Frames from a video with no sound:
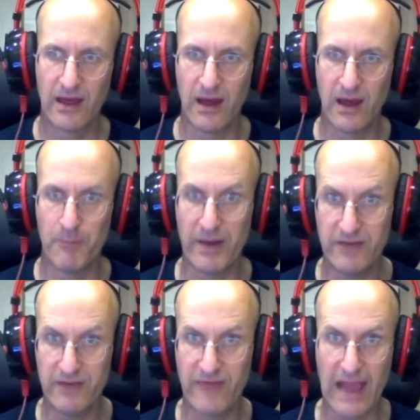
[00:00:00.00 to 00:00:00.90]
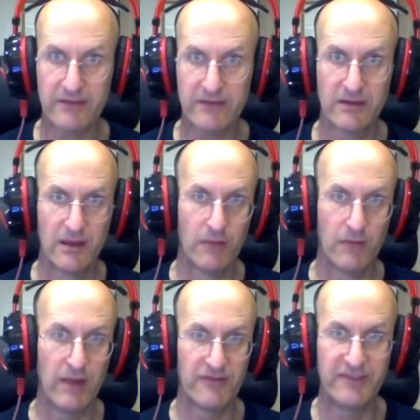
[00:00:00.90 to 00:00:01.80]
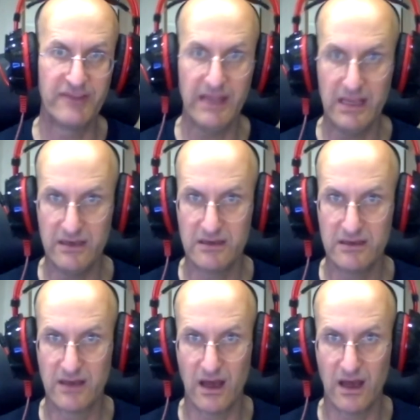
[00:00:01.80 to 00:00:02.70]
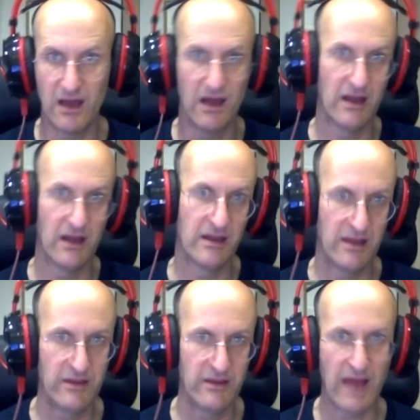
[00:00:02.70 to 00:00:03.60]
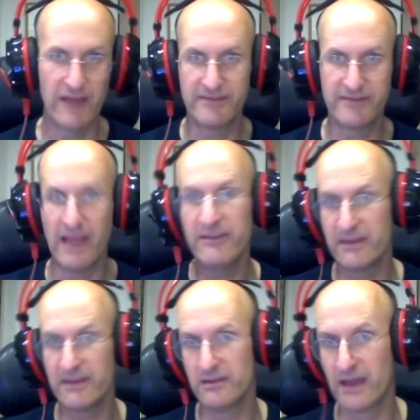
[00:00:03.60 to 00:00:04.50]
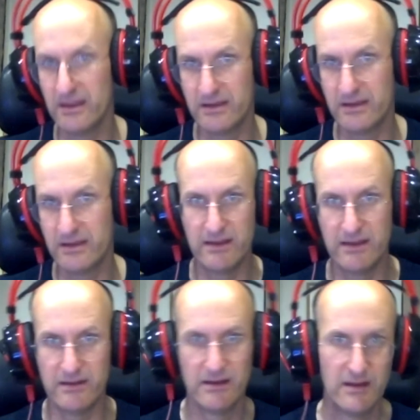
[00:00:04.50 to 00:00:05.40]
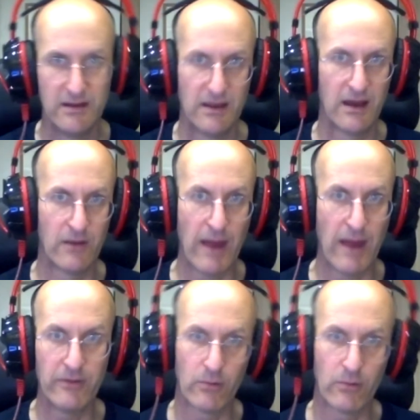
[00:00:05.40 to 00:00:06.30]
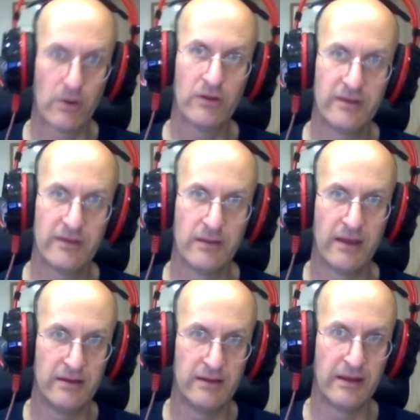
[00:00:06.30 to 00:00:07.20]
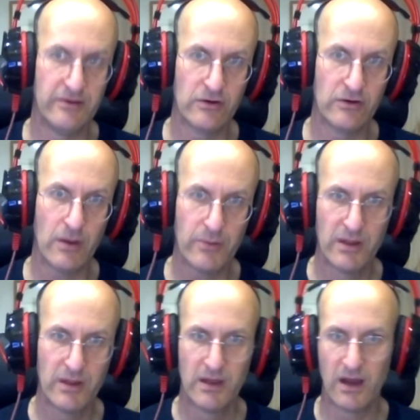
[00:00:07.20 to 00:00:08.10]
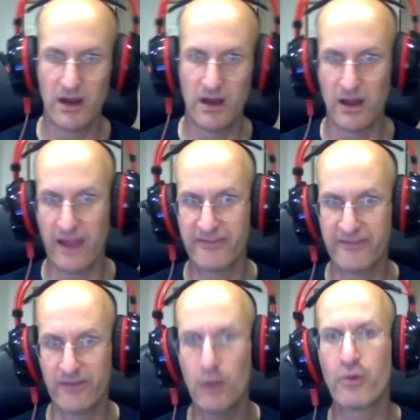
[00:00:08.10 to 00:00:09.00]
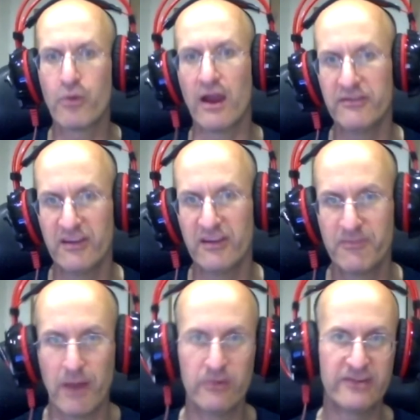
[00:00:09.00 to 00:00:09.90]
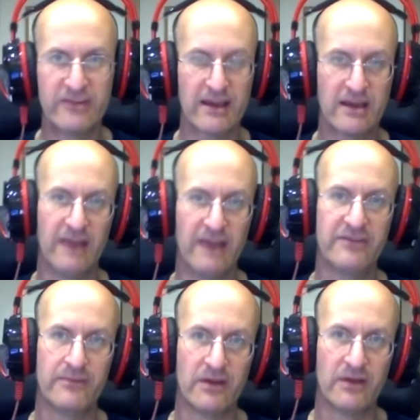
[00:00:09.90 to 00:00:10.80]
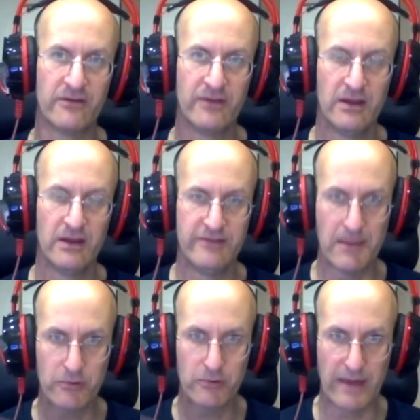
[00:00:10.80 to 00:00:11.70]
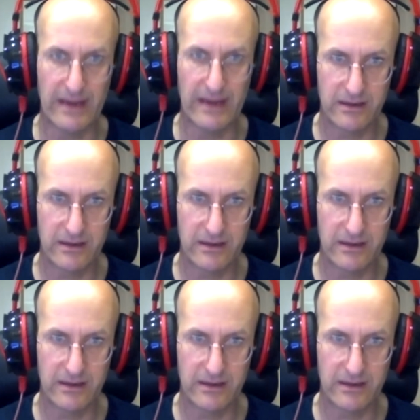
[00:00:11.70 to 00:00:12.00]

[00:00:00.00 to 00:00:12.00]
But in fact, we have seen in the United States and in around the world, in Europe, a slow process by which that concept of democratic